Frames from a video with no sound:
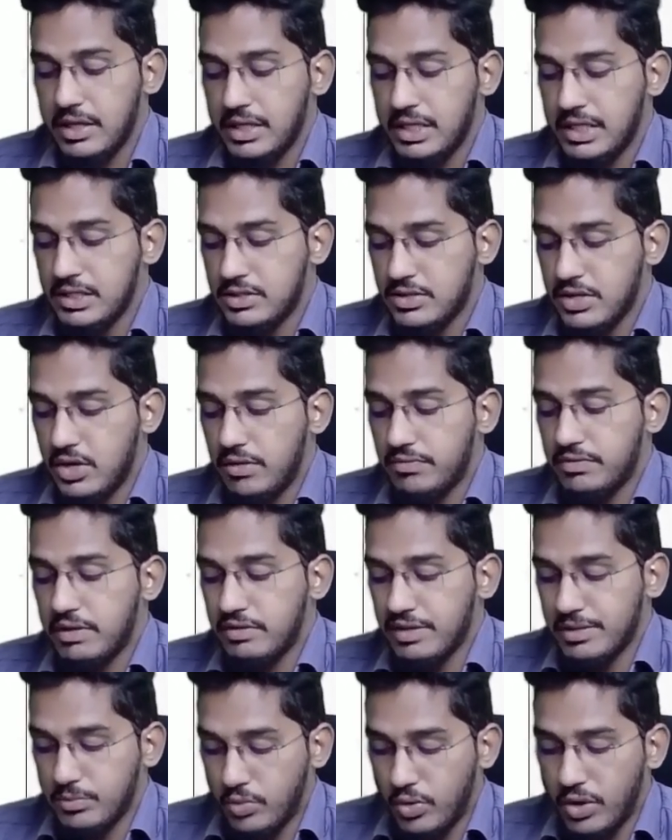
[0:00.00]
instead of
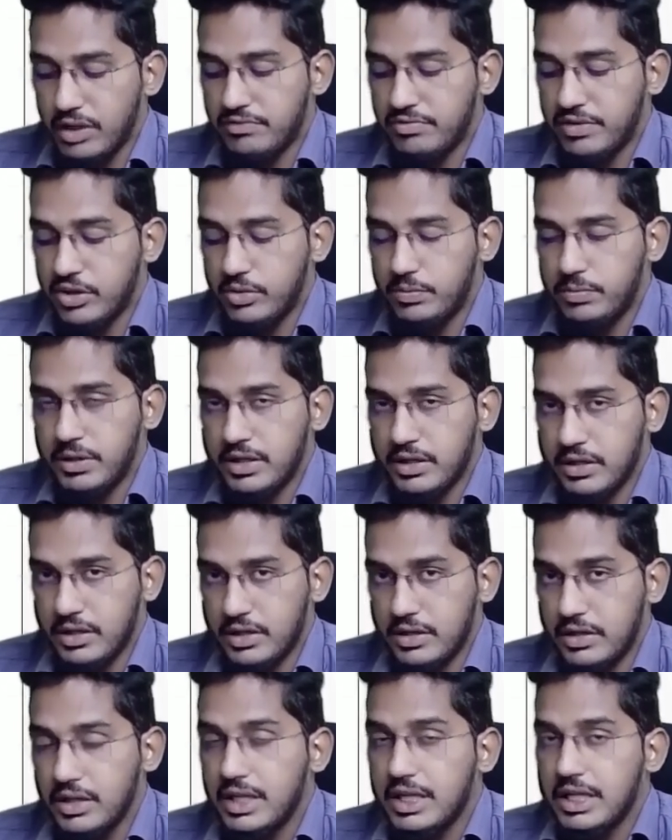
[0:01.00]
giving modified
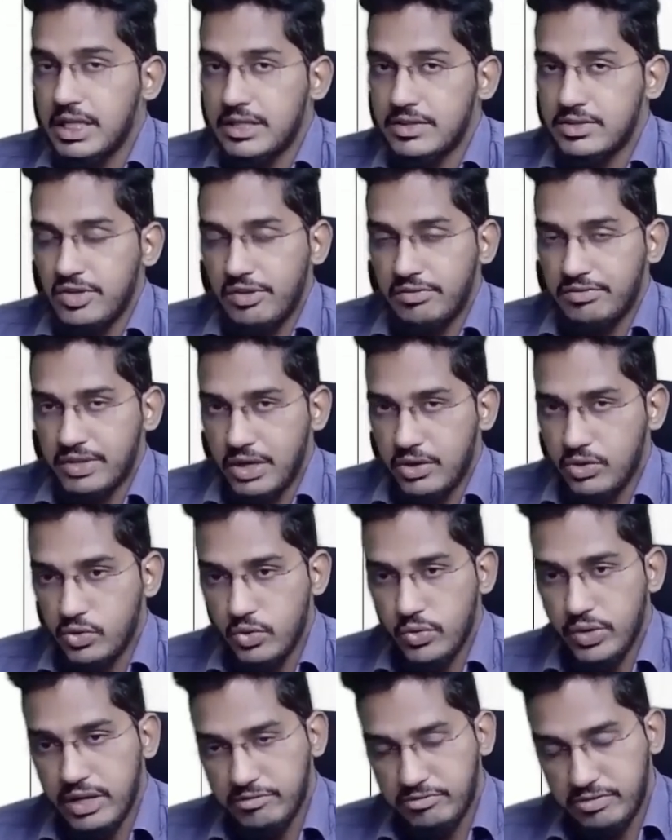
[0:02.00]
opinion, instead of
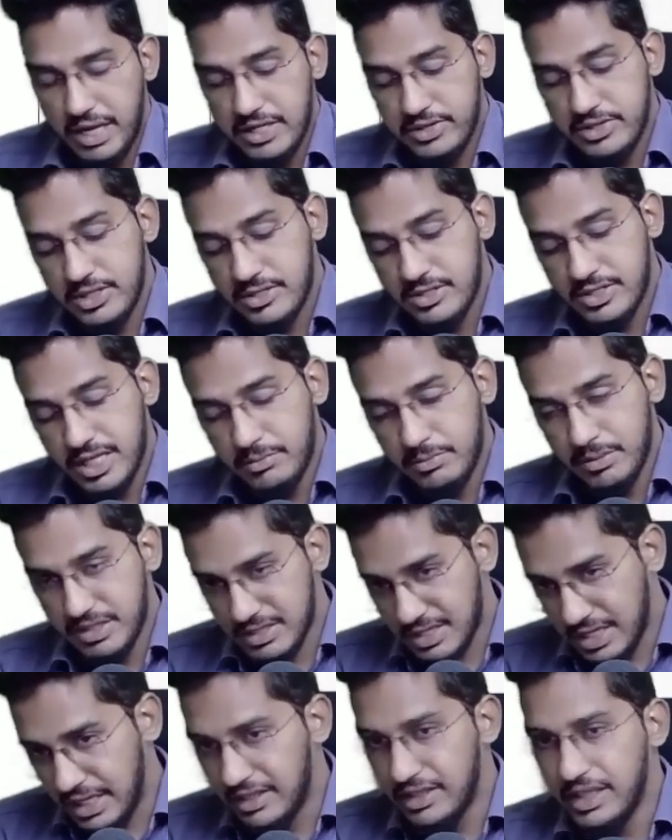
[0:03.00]
concluding financial
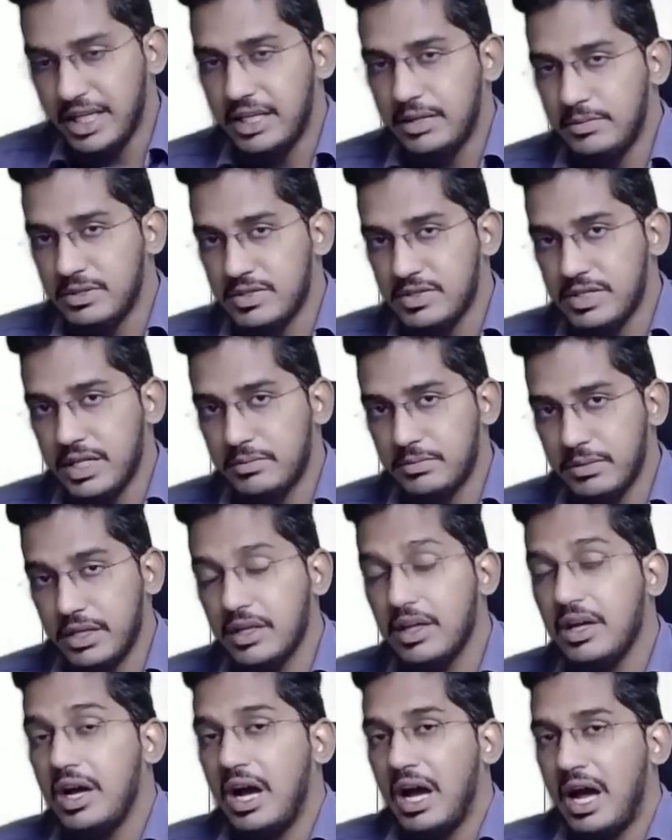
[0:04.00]
statements contain a misstatement,